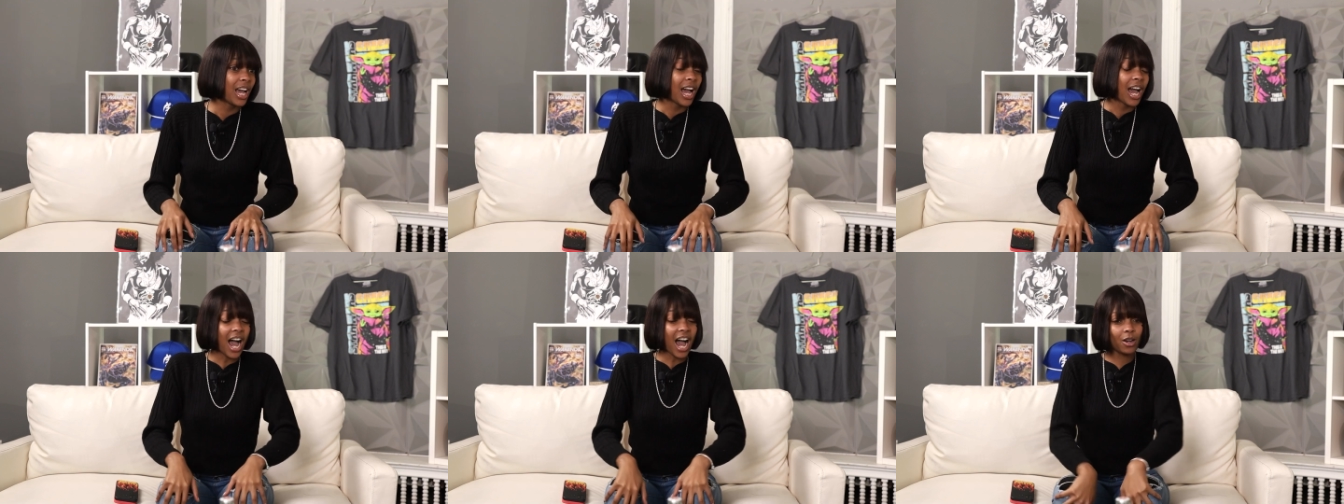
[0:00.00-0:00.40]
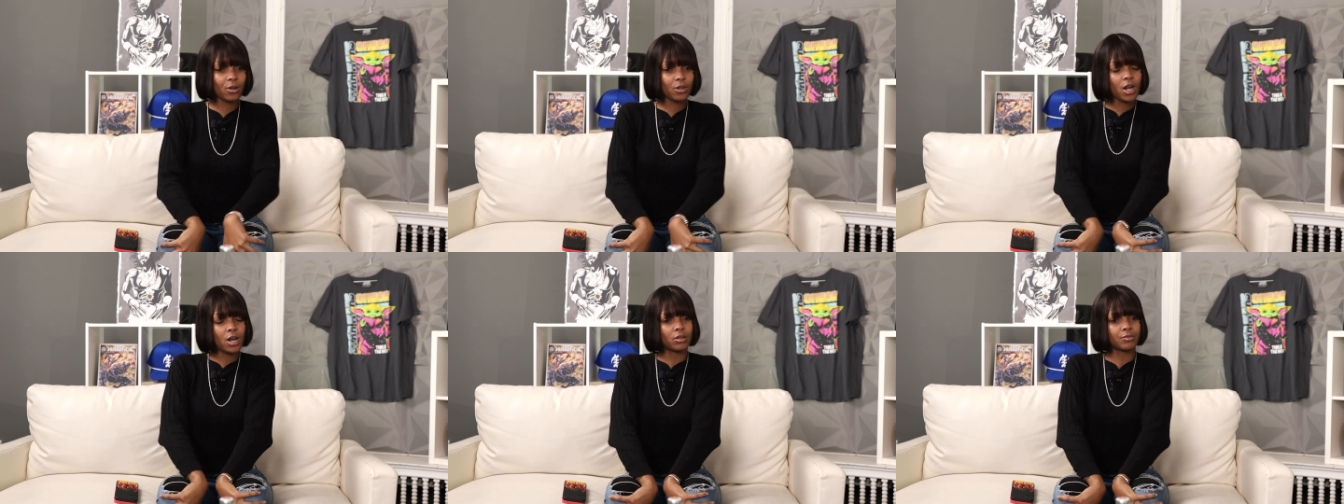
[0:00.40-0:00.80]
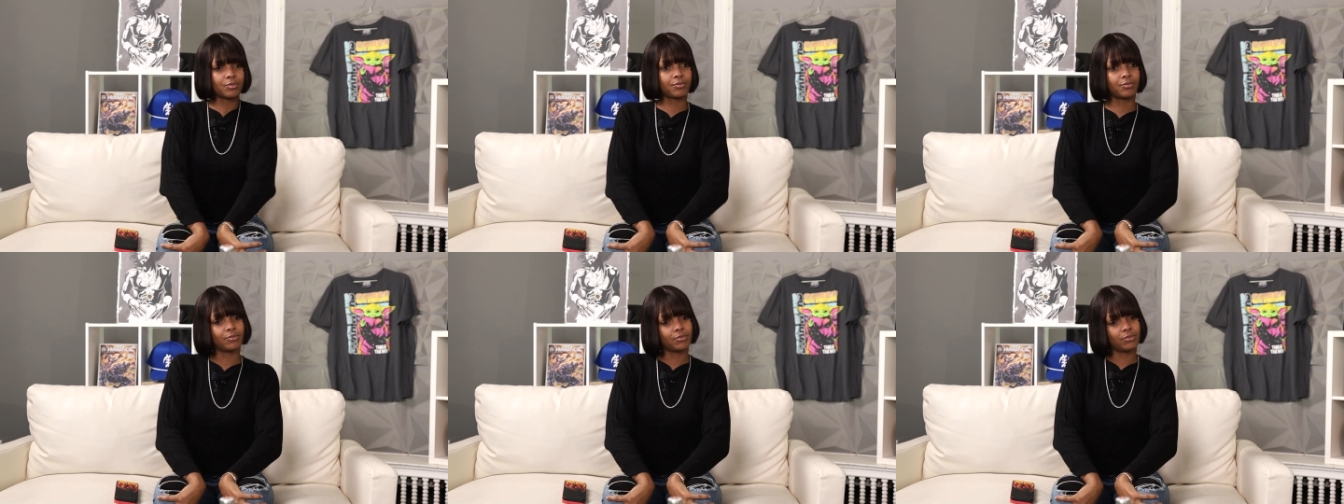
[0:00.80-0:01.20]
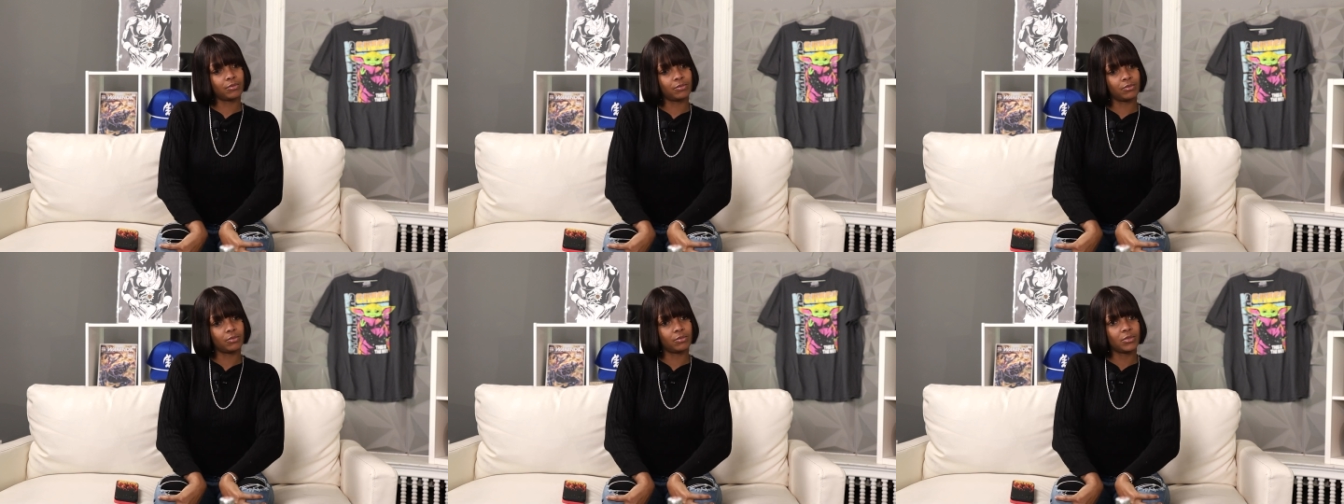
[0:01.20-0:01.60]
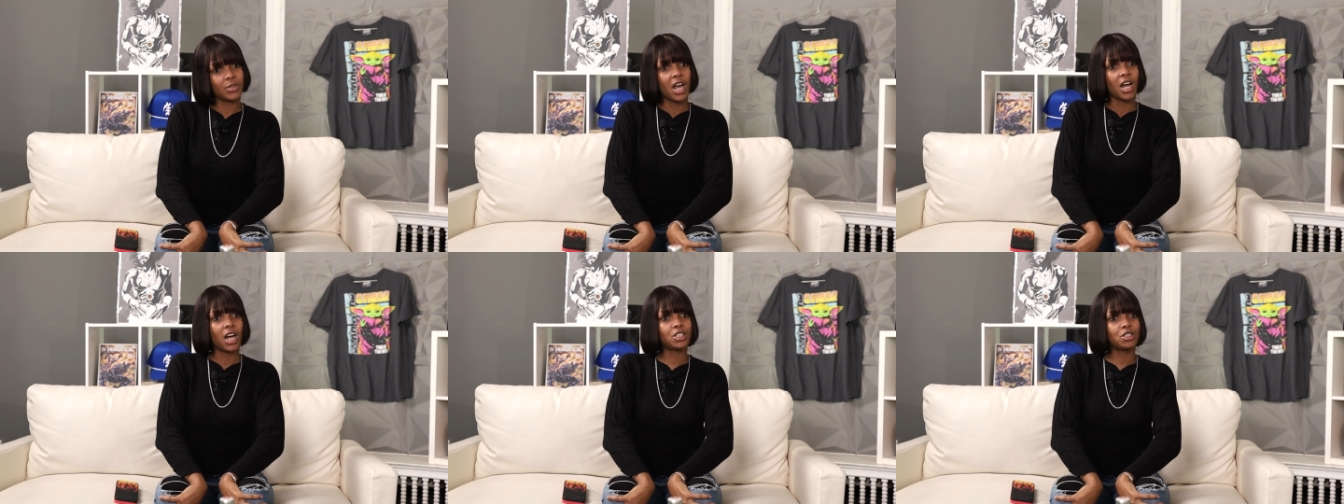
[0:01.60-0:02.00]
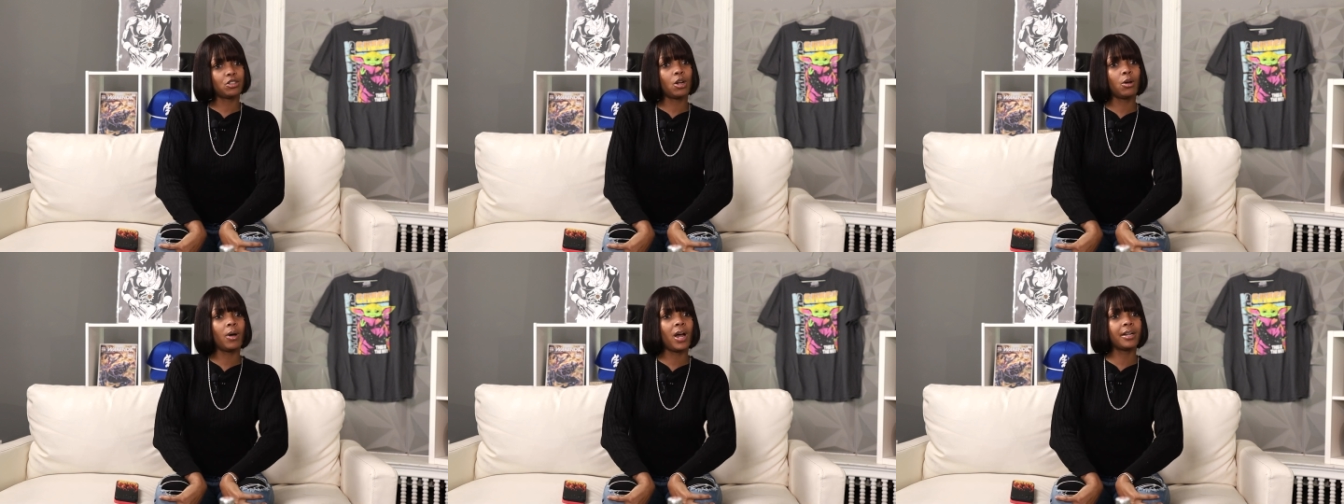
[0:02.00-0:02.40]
I don't know. Because you know what?